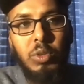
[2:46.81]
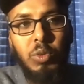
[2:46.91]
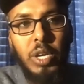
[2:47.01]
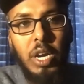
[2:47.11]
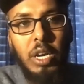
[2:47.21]

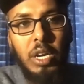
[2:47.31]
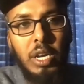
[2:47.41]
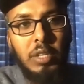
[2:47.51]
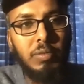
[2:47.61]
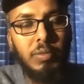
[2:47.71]
we are,
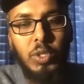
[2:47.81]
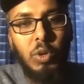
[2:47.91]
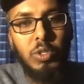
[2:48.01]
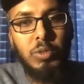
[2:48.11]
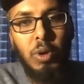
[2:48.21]

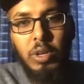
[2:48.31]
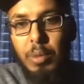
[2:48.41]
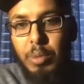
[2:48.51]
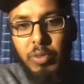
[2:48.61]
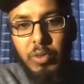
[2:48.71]
a small
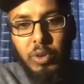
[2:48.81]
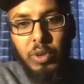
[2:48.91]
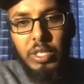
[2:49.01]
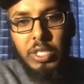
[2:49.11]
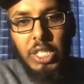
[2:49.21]
nonprofit
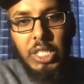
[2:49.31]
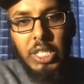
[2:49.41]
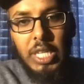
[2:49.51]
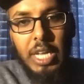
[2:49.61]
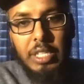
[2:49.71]

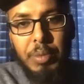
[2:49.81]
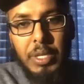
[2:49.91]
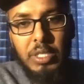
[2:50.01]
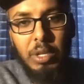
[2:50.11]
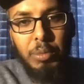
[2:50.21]
organization that's
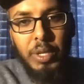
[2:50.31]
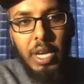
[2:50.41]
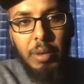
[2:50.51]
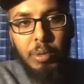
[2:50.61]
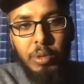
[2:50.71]
based in
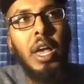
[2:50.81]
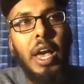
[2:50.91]
Minneapolis.